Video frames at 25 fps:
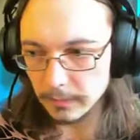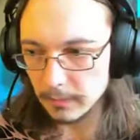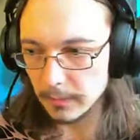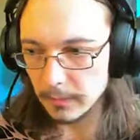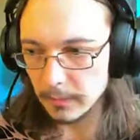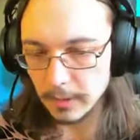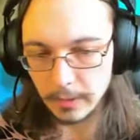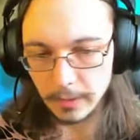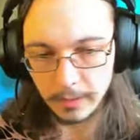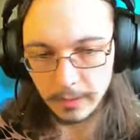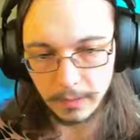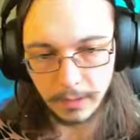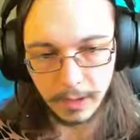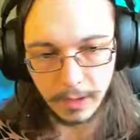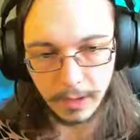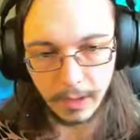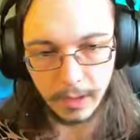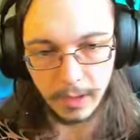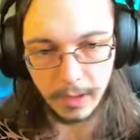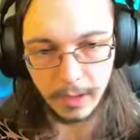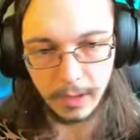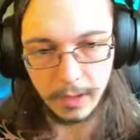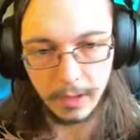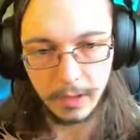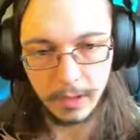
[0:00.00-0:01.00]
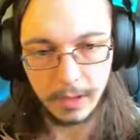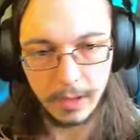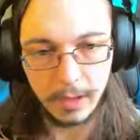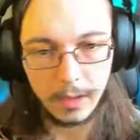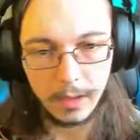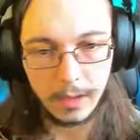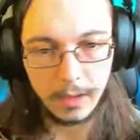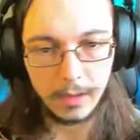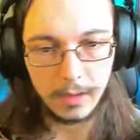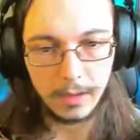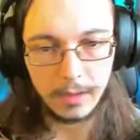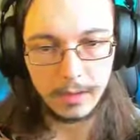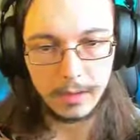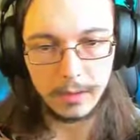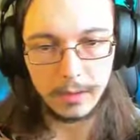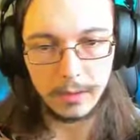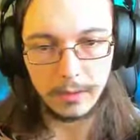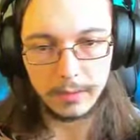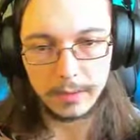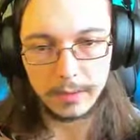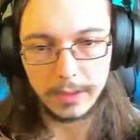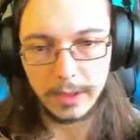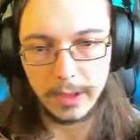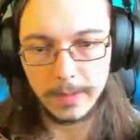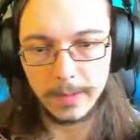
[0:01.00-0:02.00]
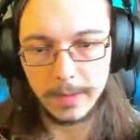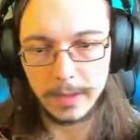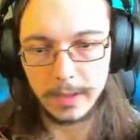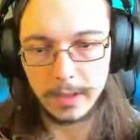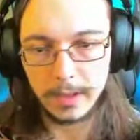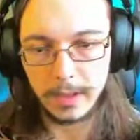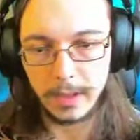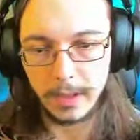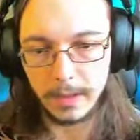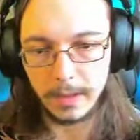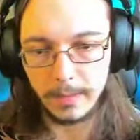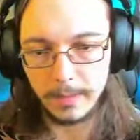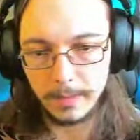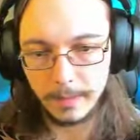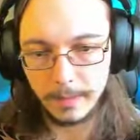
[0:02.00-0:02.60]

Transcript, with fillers: Okay. No, sleepy time.